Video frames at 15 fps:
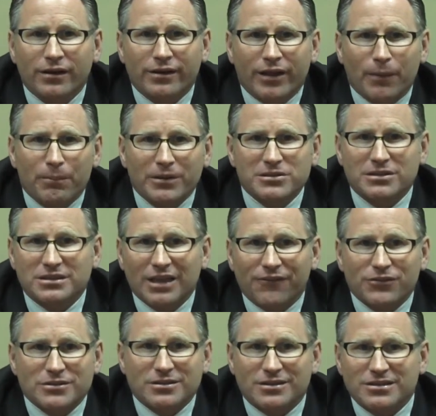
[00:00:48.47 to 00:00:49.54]
Now, budget
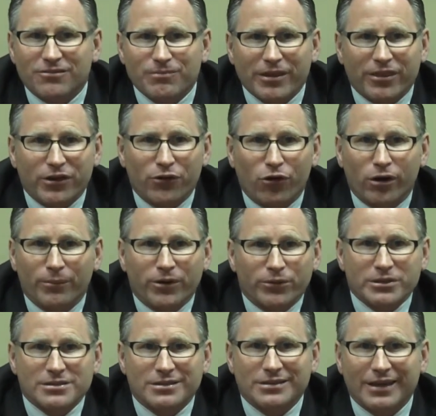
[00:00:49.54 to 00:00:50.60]
deficits have been the norm in
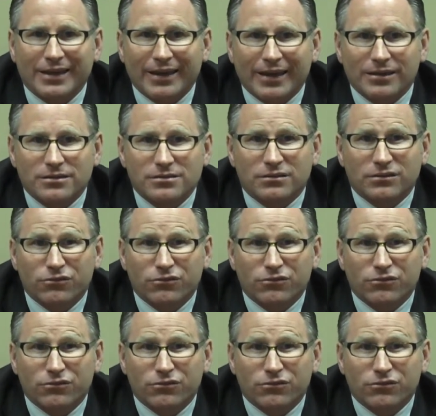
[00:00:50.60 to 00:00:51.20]
recent decades.